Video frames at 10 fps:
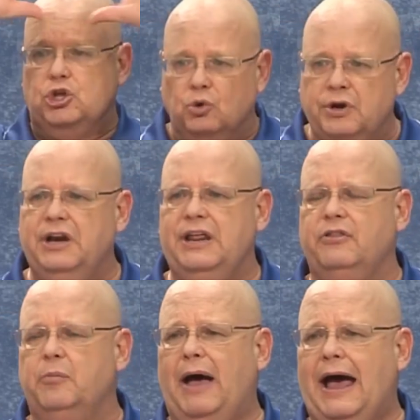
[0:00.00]

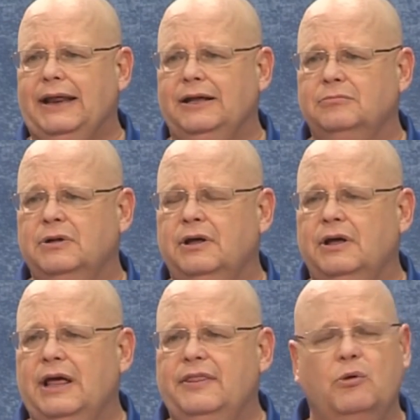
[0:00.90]
unity of the body.
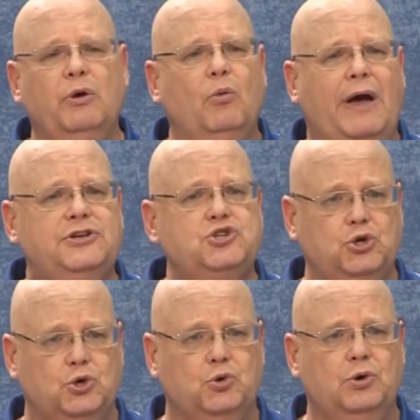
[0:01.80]
Then we went
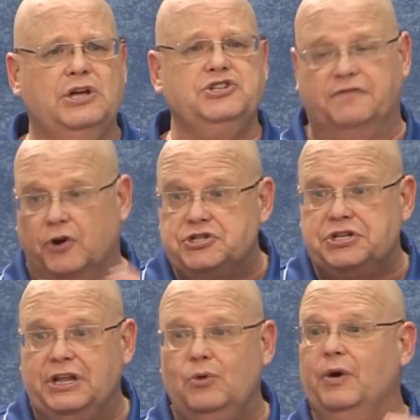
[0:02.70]
to
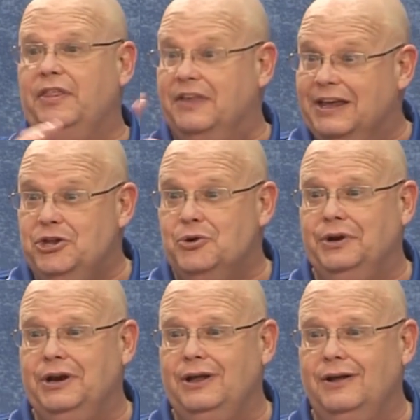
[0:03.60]
diversity within
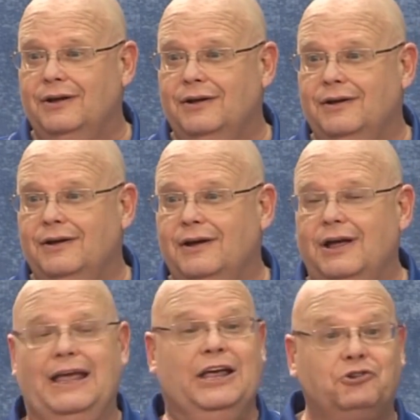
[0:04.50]
unity,
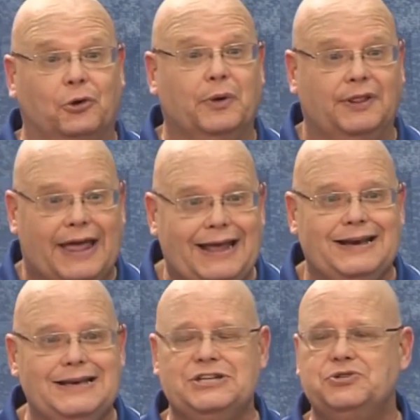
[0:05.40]

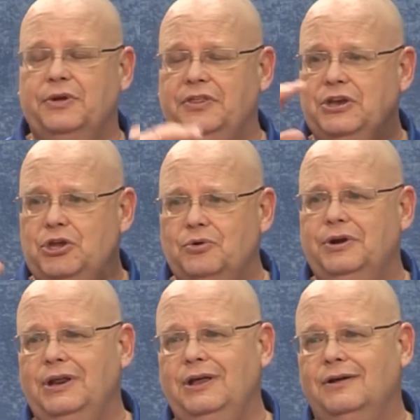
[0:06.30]
interrelatedness within
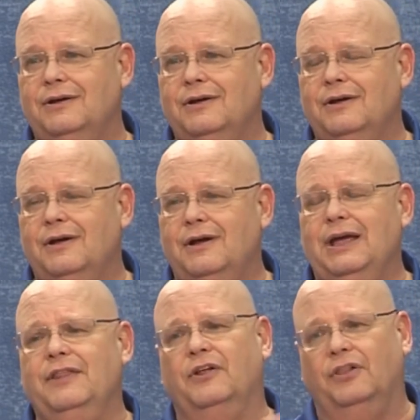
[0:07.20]
unity.
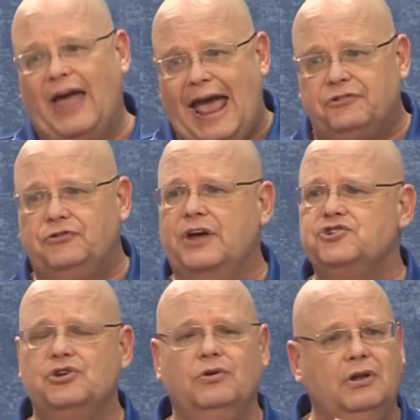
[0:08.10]
In the last
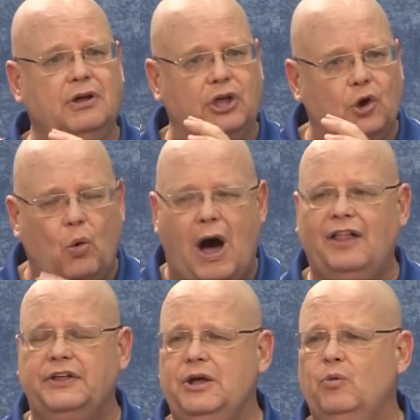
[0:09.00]
session,
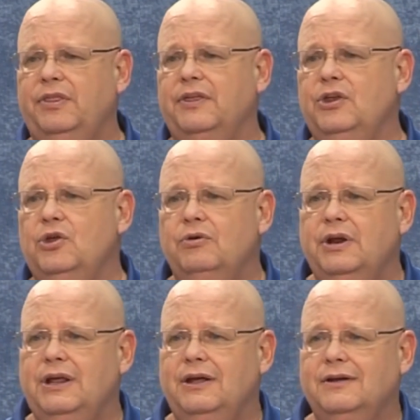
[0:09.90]
equality within
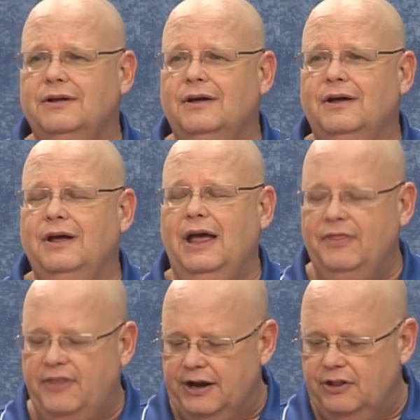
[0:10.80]
unity.
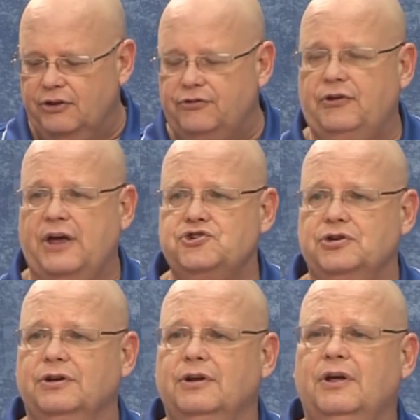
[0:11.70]
And then in this
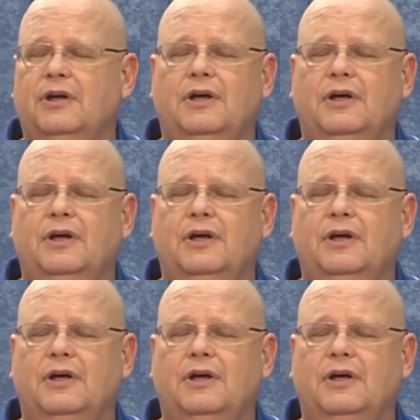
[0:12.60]
session,